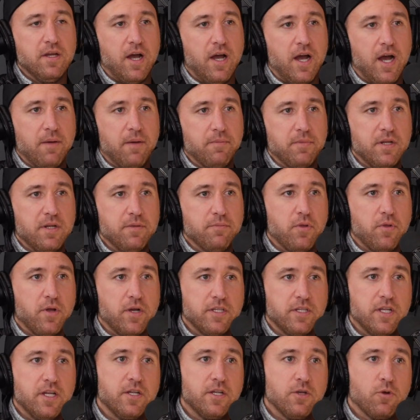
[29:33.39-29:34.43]
getting
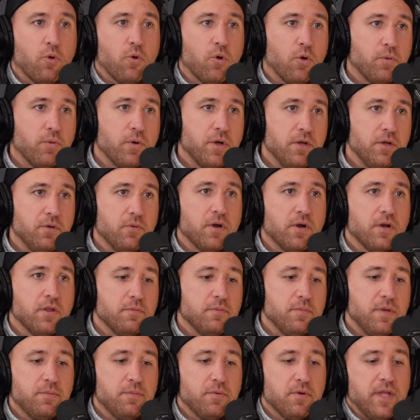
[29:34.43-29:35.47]
plugged in, or were you one of the
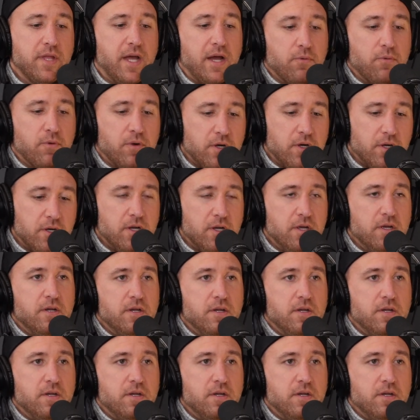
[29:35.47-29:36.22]
people that were